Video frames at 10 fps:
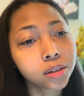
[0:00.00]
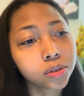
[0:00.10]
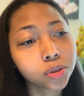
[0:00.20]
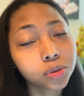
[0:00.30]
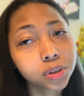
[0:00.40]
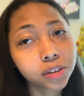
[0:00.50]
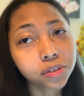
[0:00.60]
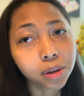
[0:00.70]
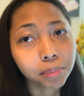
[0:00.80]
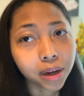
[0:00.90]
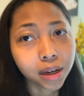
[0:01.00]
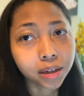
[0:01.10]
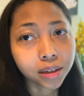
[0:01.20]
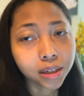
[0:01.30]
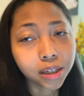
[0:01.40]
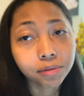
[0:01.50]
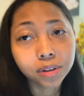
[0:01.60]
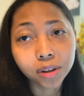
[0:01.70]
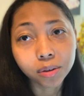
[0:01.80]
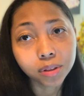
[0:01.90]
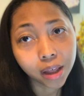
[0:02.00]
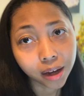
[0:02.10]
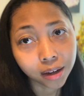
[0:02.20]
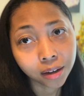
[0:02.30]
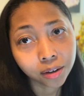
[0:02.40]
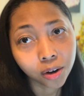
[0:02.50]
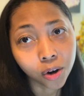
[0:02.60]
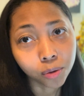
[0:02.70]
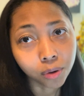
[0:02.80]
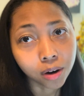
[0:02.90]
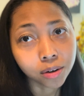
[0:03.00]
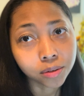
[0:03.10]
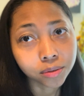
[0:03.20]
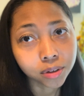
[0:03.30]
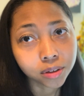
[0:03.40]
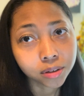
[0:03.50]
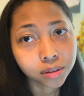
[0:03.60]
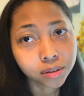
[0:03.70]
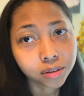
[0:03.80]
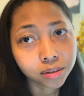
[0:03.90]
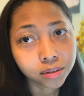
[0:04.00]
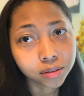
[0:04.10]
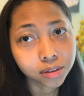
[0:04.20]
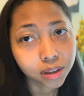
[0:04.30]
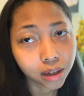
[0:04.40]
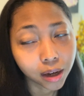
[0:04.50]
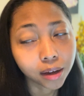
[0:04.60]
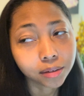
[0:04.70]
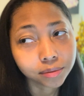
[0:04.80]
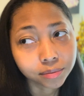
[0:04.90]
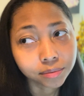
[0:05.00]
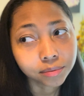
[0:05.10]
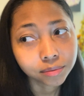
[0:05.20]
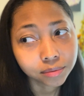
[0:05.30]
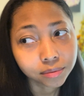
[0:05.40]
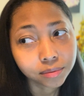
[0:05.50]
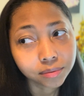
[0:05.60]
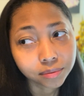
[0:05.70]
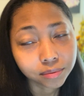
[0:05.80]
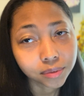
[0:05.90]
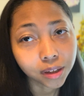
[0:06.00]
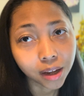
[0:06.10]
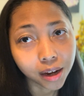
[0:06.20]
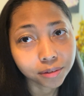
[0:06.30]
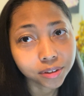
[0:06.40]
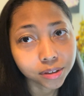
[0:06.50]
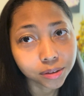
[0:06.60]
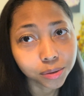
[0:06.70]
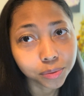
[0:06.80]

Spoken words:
Do you love somebody even though they are wrong? Yeah, a lot of us do.